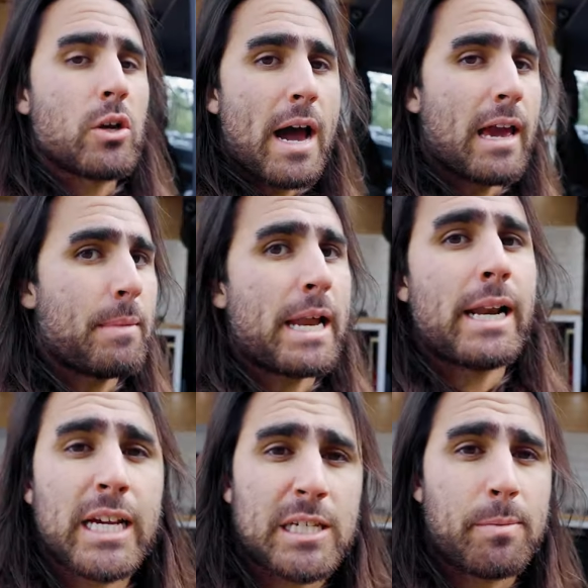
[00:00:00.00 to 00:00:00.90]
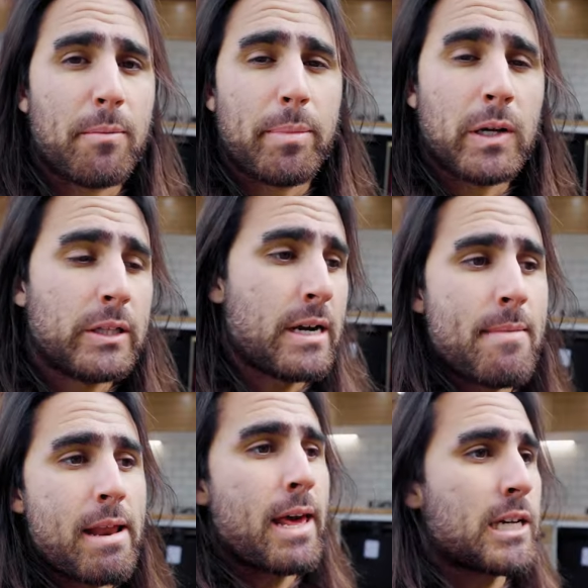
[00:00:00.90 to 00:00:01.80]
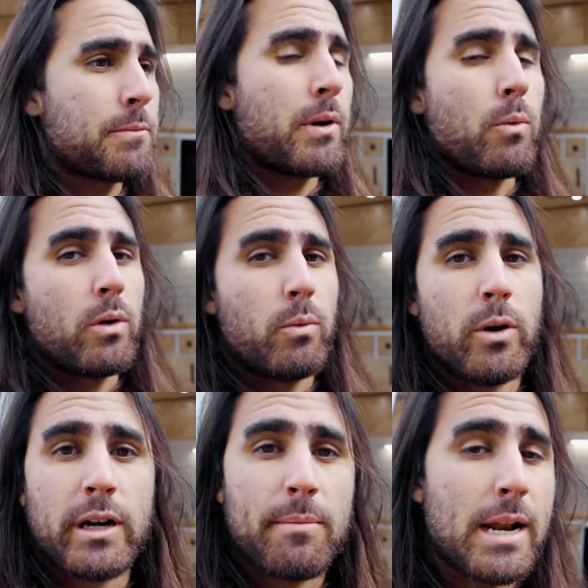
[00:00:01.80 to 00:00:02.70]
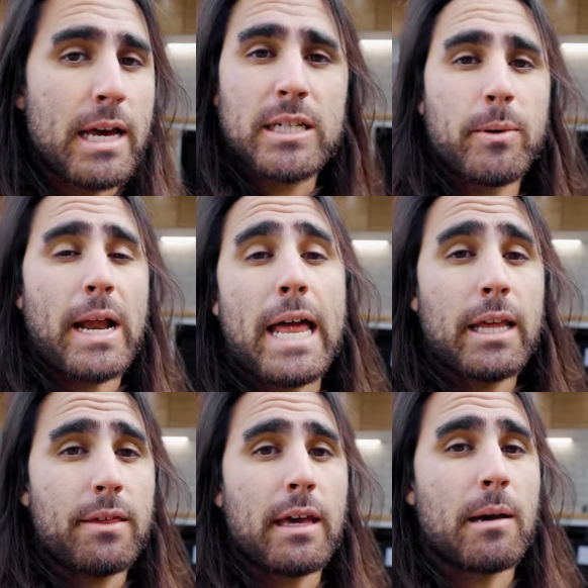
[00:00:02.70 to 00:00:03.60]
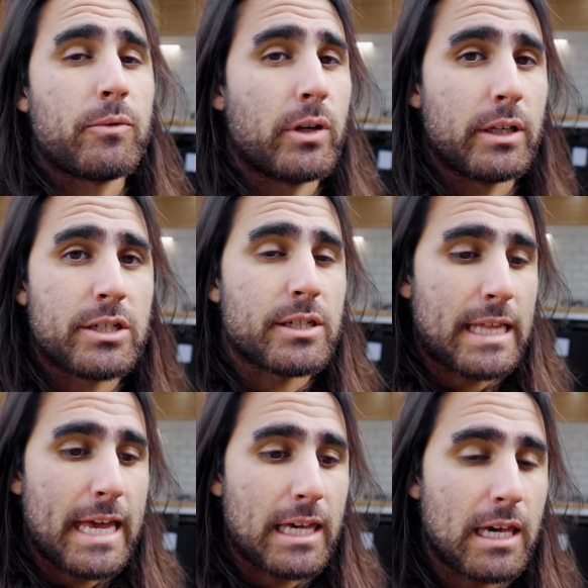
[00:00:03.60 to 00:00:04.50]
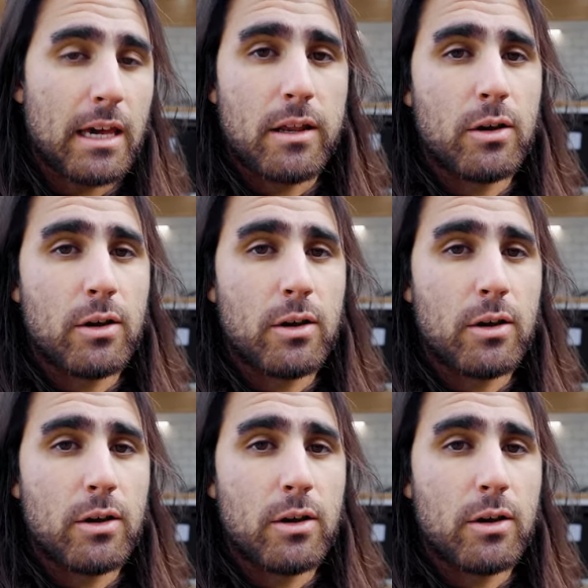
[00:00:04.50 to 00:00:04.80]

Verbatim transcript: So I am not an expert builder, I'm not an expert woodworker, I'm not an expert anything. I'm really just a kid